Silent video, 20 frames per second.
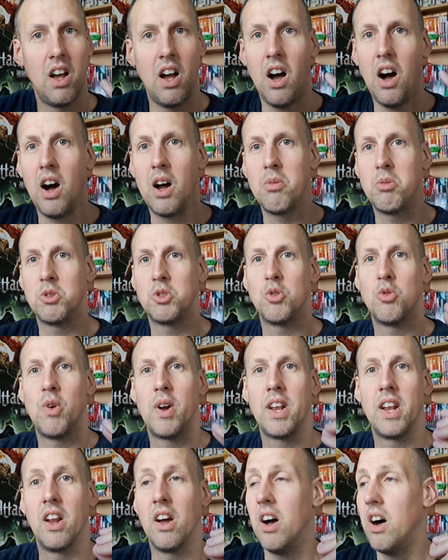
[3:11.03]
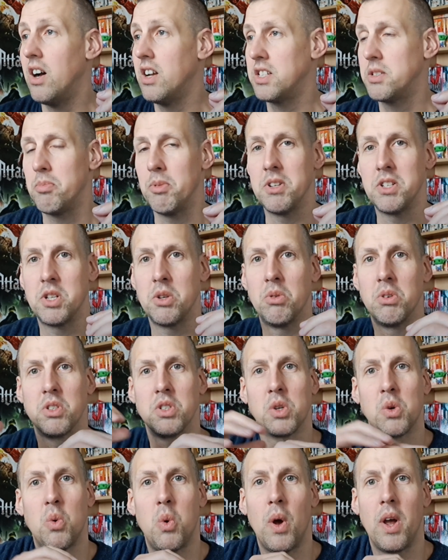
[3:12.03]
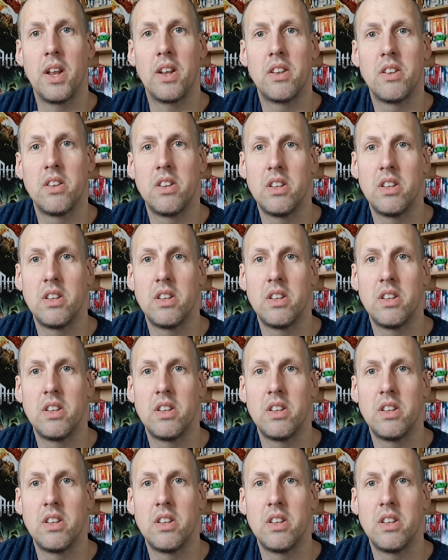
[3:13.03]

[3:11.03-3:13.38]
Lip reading: I was already like, I spent 200 quid.